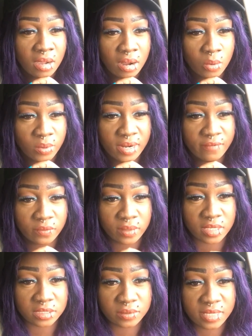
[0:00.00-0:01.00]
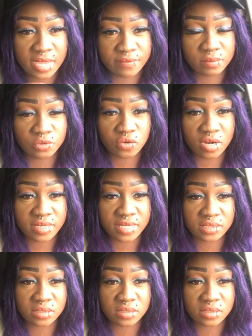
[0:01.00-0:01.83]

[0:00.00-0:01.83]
or whatever else. We have some Chardonnay.